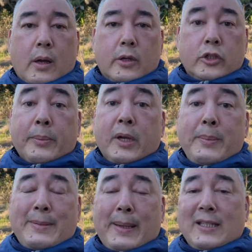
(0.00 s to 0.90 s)
So I'm going to be
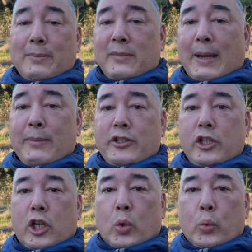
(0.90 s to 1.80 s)
spending some time this
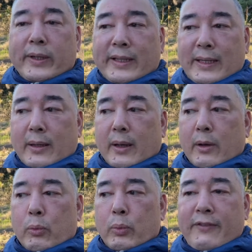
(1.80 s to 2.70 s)
year really
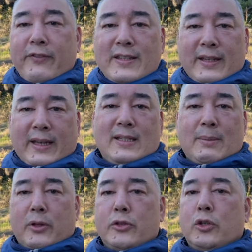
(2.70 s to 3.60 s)
revisiting some
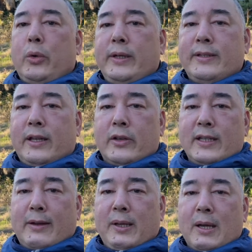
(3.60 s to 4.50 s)
of those coding skills
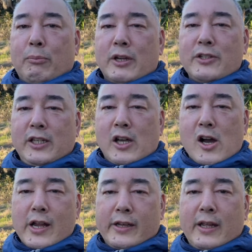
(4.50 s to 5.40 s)
that I've become rusty
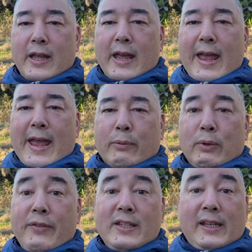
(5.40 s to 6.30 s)
on, and
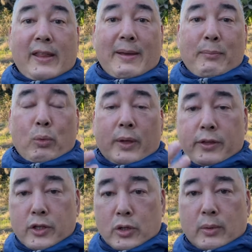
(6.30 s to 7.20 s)
revisiting them
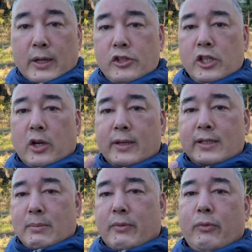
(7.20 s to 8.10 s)
with you and sharing
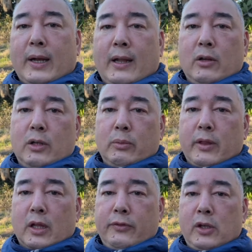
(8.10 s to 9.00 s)
some of what I learned with
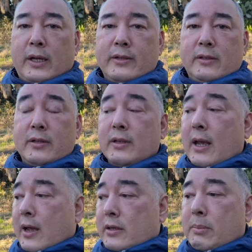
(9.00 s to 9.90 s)
all of you guys. Because
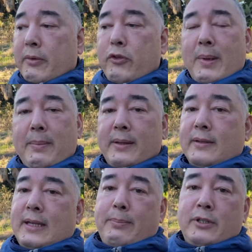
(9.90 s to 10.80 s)
some of you may be in the
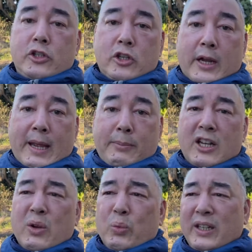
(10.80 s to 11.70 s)
same position I am. You're
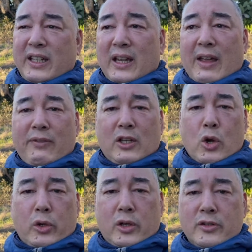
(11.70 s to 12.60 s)
not really heavy
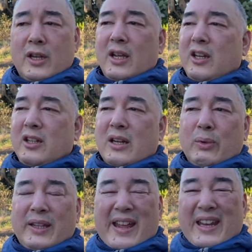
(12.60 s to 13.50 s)
coders. You're not
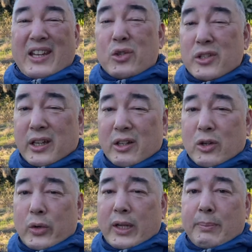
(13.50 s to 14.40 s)
really that interested in
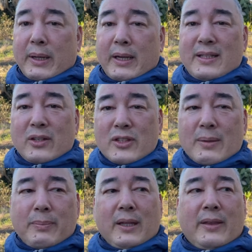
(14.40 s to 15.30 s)
coding, but it's still
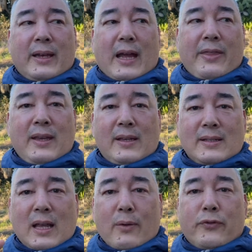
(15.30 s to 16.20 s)
something that I think
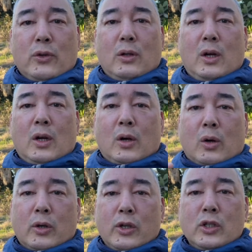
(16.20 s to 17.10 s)
is helpful
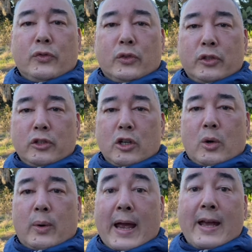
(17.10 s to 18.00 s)
or useful to
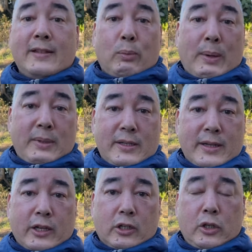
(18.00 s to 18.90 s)
know as a web
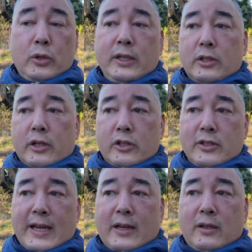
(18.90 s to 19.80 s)
designer. You need to
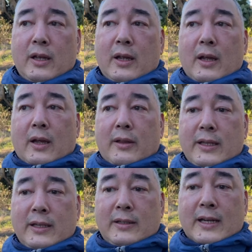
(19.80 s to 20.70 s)
understand
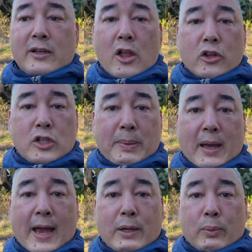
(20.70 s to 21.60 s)
the technology
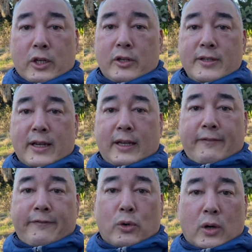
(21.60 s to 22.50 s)
behind what you're designing
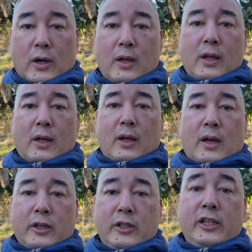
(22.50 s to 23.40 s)
for.
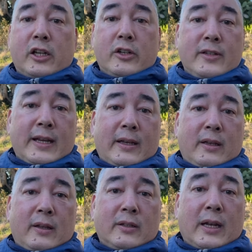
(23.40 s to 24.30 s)
You need to understand
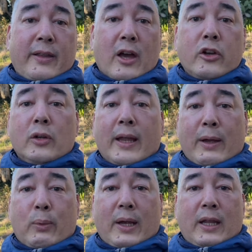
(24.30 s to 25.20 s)
kind of the
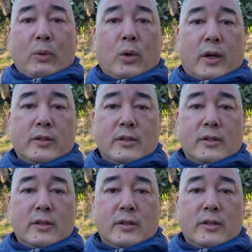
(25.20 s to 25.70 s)
underlying way that it works.